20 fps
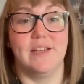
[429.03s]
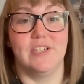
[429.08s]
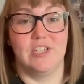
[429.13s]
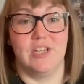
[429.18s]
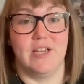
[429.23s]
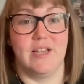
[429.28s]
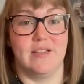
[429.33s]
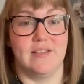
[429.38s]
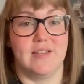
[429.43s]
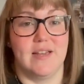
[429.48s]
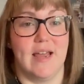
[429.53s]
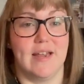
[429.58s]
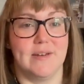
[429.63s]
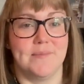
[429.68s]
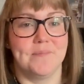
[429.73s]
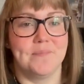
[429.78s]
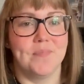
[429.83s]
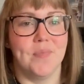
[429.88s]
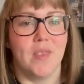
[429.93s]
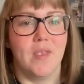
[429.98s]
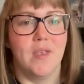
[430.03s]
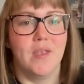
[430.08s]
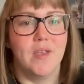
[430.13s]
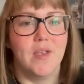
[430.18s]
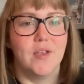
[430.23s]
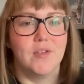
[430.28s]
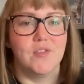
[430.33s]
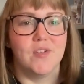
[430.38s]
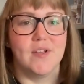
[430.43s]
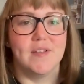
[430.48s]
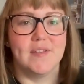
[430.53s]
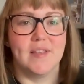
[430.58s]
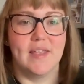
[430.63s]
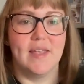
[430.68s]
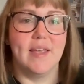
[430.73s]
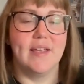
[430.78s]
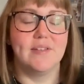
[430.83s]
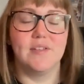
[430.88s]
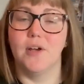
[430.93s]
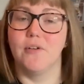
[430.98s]
she is dead. So it's a
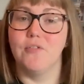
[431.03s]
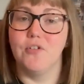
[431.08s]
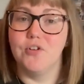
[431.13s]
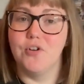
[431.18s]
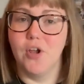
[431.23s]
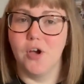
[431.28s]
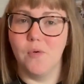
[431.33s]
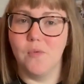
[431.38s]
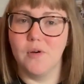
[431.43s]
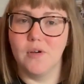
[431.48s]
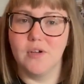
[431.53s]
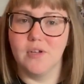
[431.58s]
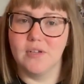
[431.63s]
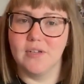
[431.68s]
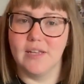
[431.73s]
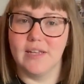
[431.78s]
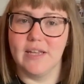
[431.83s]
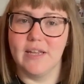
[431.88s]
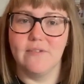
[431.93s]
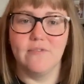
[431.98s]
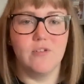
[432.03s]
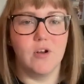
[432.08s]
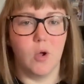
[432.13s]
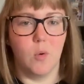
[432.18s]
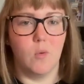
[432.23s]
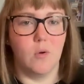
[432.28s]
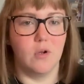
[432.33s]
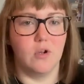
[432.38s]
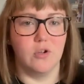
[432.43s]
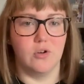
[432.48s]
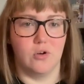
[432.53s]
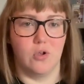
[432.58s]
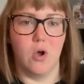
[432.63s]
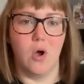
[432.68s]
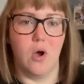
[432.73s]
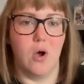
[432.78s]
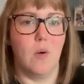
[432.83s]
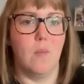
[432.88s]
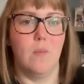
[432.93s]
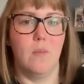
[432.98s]
case of no one could leave, no one could
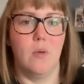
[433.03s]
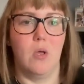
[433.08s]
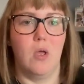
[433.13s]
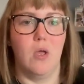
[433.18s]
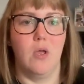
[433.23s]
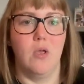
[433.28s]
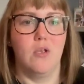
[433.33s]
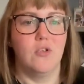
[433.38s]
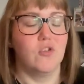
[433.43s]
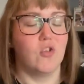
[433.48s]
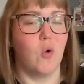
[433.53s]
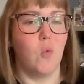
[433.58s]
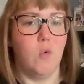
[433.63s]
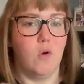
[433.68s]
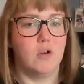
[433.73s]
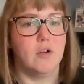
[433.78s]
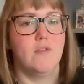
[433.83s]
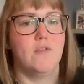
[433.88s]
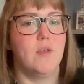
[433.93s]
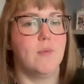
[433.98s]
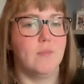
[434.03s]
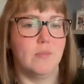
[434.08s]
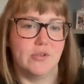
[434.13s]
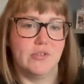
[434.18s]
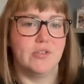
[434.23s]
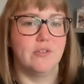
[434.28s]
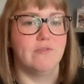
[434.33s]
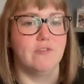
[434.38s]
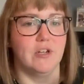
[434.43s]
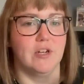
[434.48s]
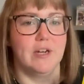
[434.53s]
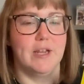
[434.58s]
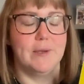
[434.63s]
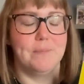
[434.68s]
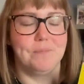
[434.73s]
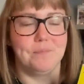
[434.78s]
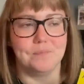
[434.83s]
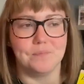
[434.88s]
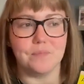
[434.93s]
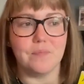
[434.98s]
come, so one of them must have done it.
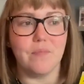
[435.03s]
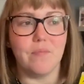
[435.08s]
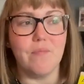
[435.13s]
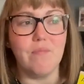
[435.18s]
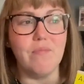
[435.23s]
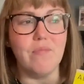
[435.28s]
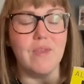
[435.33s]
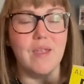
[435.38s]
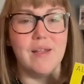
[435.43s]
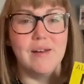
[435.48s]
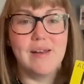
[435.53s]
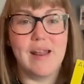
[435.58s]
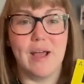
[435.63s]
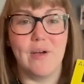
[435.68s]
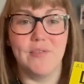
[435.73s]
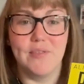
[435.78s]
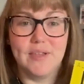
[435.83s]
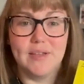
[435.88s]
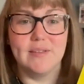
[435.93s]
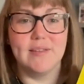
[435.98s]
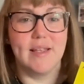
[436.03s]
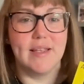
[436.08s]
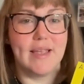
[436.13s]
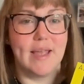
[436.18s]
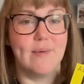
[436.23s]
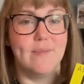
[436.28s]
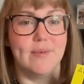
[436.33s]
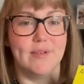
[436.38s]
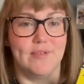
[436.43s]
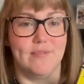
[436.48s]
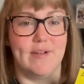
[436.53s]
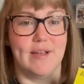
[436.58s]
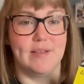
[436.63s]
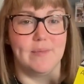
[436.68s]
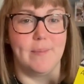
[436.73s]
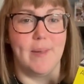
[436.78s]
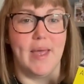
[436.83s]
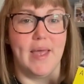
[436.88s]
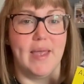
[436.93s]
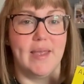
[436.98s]
Now, this again was
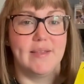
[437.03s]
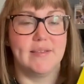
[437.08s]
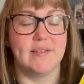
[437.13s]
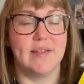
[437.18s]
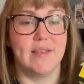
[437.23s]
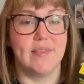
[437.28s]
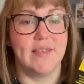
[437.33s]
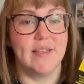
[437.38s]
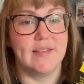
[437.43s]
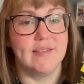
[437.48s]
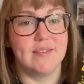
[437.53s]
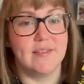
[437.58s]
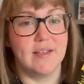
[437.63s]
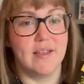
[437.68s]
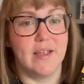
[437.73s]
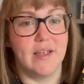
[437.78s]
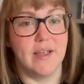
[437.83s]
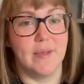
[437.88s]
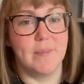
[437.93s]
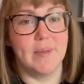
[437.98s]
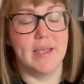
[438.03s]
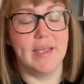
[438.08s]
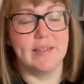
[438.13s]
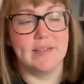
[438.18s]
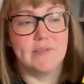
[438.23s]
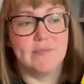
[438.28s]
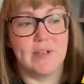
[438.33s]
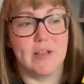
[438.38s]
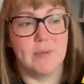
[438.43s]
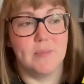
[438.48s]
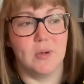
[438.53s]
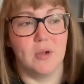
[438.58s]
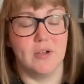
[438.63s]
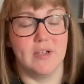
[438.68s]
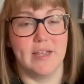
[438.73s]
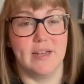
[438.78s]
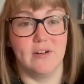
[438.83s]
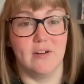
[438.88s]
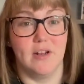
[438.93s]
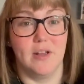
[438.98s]
fast paced. This is available on
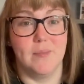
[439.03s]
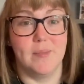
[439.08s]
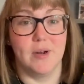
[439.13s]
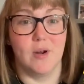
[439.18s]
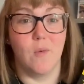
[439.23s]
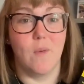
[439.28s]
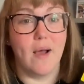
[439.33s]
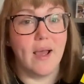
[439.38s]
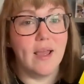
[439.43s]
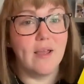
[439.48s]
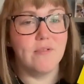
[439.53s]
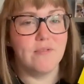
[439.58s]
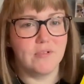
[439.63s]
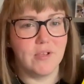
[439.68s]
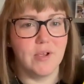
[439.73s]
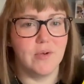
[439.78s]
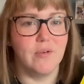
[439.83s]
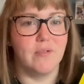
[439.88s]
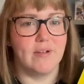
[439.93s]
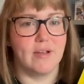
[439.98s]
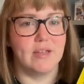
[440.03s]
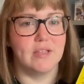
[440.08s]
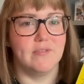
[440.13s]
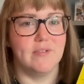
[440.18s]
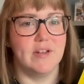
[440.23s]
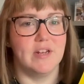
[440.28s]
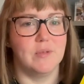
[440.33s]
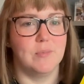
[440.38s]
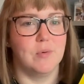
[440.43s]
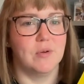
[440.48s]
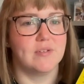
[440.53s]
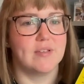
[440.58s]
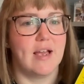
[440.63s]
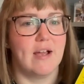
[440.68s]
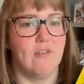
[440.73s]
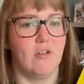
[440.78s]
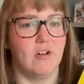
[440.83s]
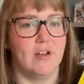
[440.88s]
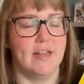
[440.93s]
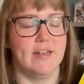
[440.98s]
Kindle Unlimited. Quite a few of Alice Feeney's books
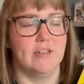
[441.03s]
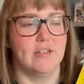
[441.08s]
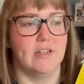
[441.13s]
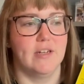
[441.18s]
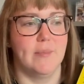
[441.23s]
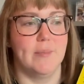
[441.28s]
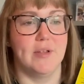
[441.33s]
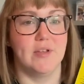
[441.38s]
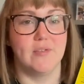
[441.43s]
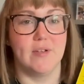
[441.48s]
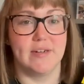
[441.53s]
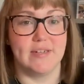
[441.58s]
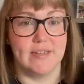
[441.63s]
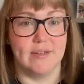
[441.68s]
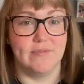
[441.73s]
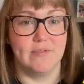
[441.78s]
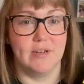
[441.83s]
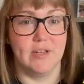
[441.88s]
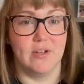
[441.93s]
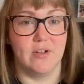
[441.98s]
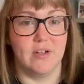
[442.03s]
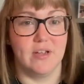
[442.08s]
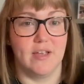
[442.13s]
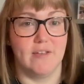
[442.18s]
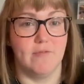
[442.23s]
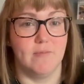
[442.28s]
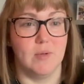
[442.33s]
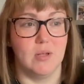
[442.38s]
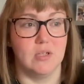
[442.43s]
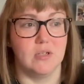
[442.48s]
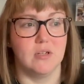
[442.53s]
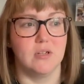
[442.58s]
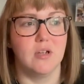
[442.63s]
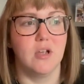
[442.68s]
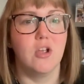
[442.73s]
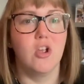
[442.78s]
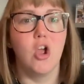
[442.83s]
are on Kindle Unlimited, so I'd definitely go and give them a look.